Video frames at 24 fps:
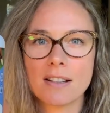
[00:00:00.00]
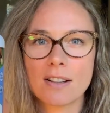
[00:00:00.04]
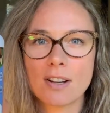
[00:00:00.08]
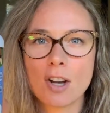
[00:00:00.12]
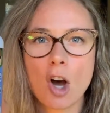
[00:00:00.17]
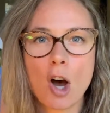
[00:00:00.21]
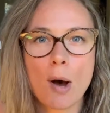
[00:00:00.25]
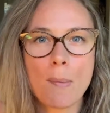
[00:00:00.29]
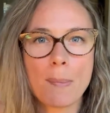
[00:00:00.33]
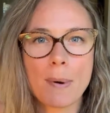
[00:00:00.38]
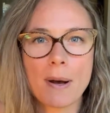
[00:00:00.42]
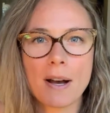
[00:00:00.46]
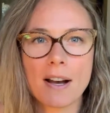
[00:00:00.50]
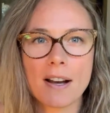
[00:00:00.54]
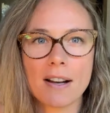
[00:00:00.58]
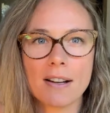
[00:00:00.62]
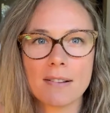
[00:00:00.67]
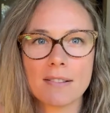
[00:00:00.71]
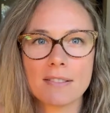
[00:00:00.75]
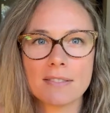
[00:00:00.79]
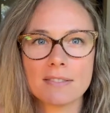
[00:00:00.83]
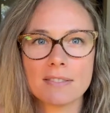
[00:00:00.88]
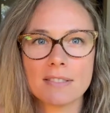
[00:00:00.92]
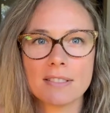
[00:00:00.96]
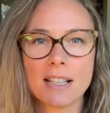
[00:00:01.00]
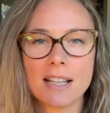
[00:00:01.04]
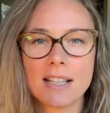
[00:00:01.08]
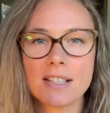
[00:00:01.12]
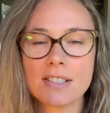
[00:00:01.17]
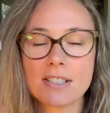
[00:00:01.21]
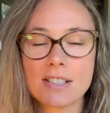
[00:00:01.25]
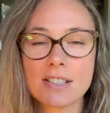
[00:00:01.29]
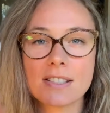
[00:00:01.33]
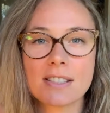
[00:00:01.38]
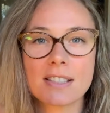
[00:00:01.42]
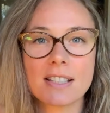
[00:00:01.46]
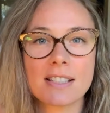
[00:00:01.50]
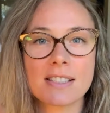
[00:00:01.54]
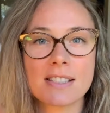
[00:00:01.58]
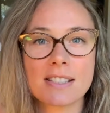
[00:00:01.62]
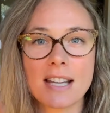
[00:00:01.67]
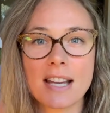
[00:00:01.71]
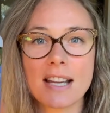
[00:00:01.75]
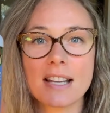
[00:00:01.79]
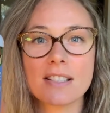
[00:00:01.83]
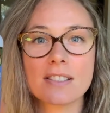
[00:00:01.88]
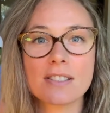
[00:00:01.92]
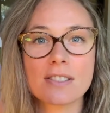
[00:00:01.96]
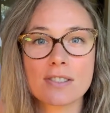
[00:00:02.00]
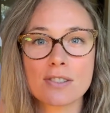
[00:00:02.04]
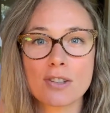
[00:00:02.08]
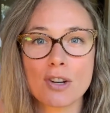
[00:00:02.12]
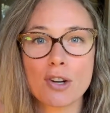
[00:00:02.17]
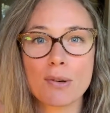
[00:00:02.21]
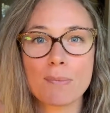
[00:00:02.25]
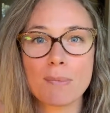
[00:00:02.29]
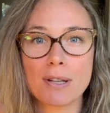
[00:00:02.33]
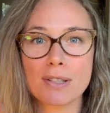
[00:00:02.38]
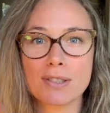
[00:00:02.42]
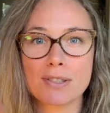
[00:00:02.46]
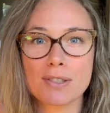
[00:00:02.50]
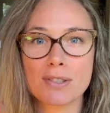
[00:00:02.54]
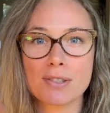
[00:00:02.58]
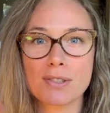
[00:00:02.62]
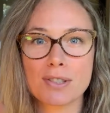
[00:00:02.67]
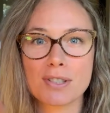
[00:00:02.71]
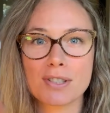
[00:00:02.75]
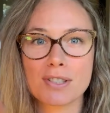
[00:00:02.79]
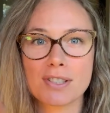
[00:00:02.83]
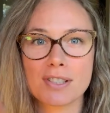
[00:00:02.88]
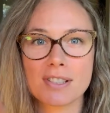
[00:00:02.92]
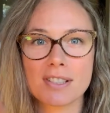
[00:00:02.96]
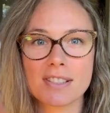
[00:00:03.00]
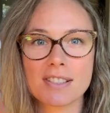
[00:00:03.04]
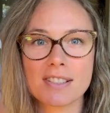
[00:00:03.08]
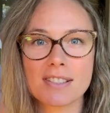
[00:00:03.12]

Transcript: copper. It just contains so much nutrition.